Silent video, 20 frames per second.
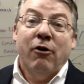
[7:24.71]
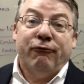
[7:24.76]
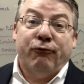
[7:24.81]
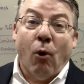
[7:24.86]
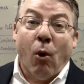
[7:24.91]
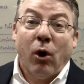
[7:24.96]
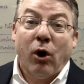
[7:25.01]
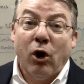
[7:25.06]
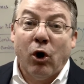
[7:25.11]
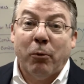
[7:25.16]

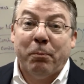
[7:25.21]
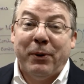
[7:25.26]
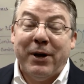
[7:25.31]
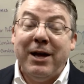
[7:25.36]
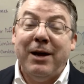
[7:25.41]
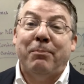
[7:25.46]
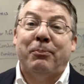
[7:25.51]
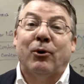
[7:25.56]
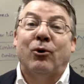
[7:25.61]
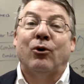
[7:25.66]
for her
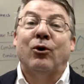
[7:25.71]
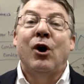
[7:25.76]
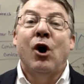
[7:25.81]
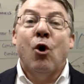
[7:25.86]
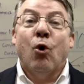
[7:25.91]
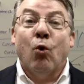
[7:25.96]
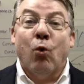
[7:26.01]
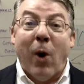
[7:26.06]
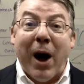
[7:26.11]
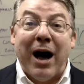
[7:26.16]
people
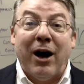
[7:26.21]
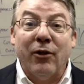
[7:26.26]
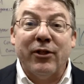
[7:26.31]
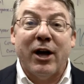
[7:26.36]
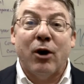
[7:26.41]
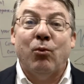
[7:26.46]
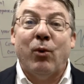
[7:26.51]
while they